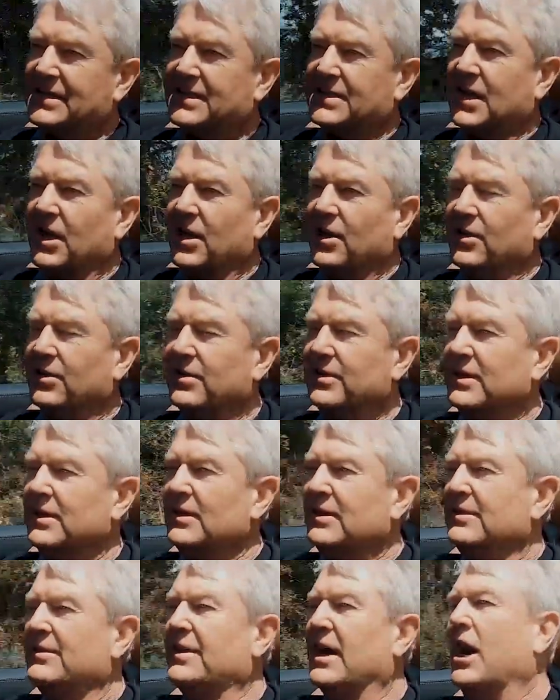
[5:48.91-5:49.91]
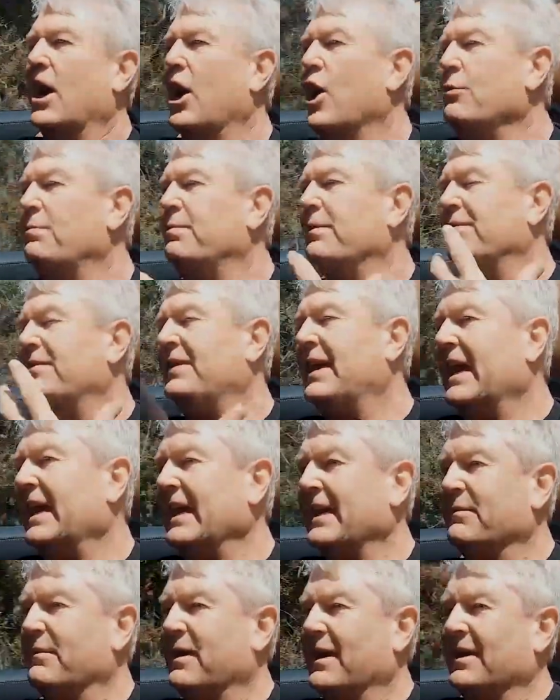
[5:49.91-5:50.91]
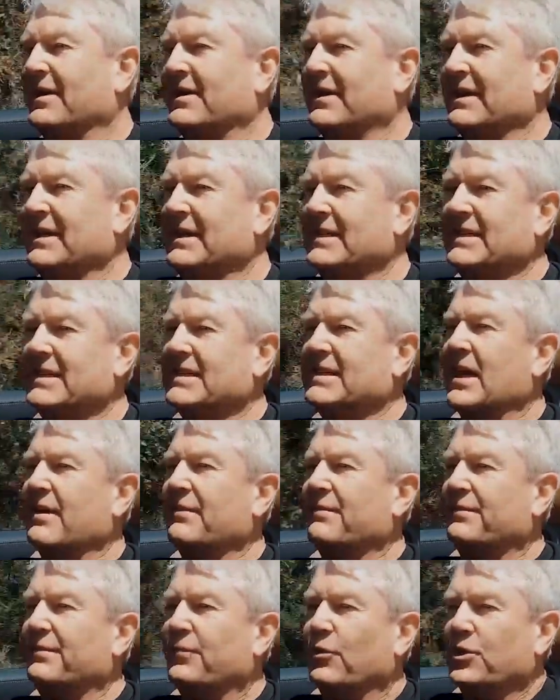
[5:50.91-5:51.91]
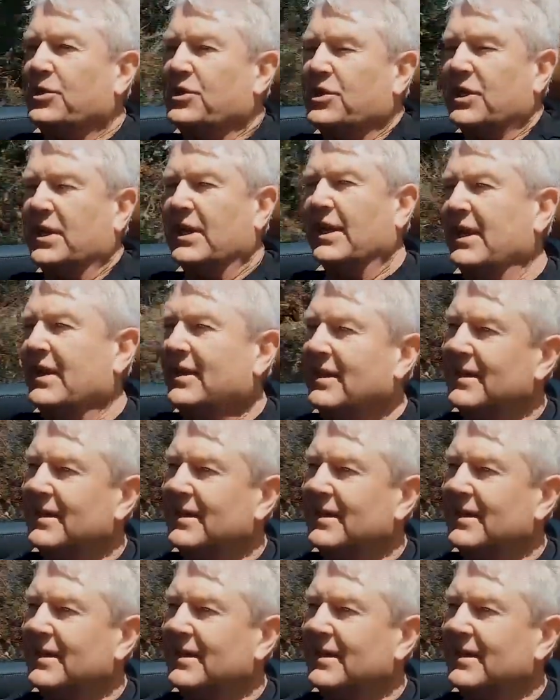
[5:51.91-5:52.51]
So the hope of getting one of these is unfortunately